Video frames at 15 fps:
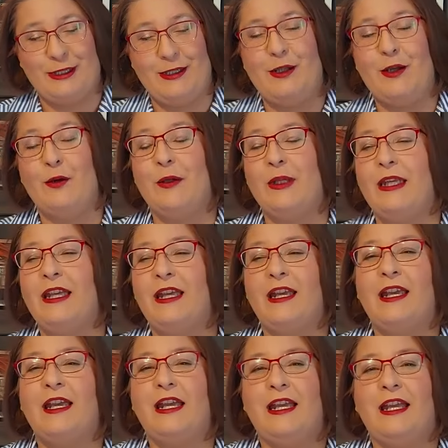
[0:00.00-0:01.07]
sewing.
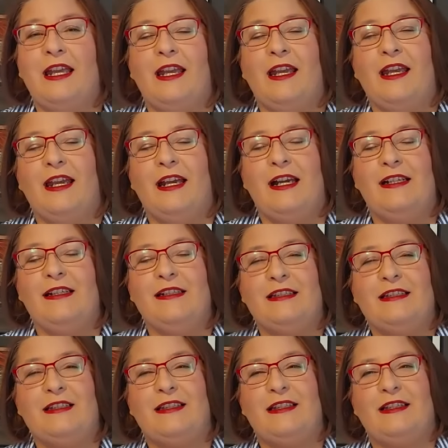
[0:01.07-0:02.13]

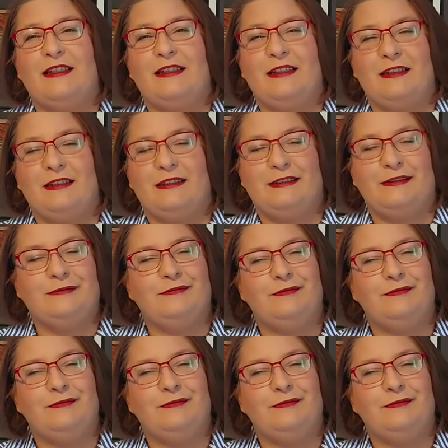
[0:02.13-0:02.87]
It's I